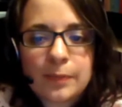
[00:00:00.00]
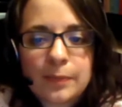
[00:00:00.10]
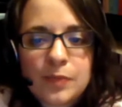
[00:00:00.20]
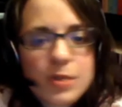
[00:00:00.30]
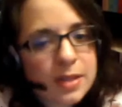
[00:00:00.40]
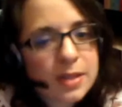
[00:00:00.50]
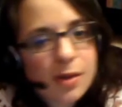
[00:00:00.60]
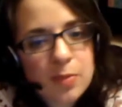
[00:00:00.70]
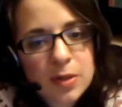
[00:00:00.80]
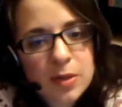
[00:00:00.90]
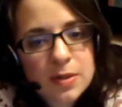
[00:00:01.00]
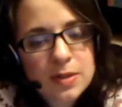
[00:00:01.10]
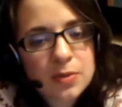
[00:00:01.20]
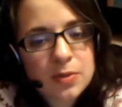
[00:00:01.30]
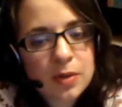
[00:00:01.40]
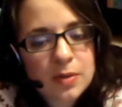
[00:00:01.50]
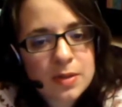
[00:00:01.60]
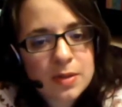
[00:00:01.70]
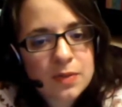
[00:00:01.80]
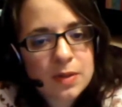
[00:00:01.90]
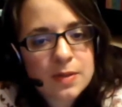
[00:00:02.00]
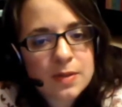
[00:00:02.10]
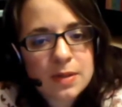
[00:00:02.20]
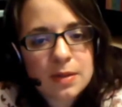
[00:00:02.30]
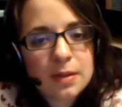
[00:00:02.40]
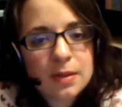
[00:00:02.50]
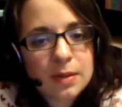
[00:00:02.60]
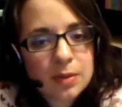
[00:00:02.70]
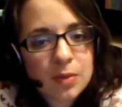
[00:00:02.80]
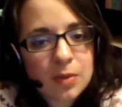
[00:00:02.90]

just in comparison to others, I feel it's a little,